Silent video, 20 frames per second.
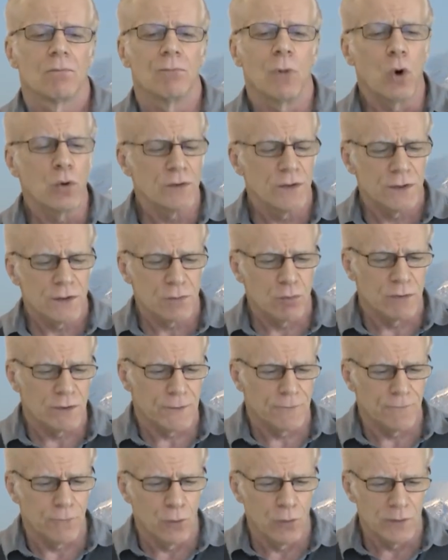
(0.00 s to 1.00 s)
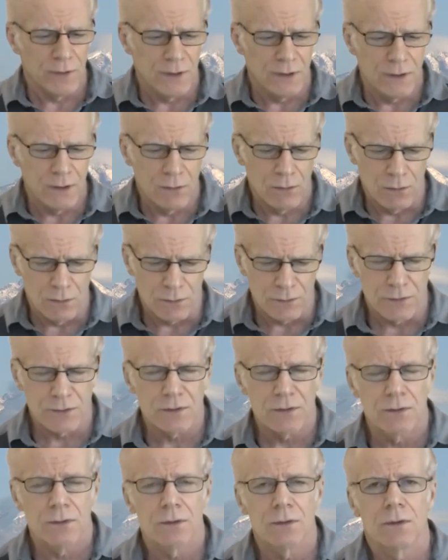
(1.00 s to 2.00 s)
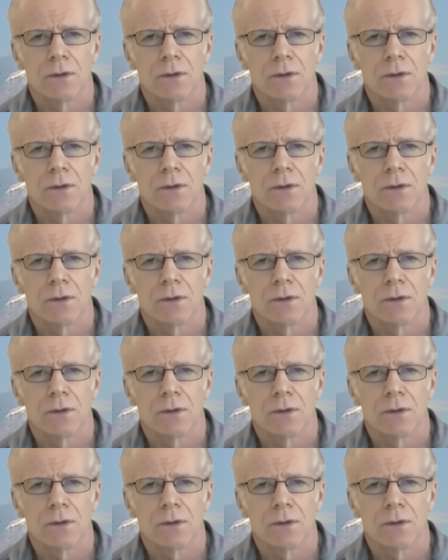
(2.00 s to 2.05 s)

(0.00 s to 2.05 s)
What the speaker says: Moses was 40 years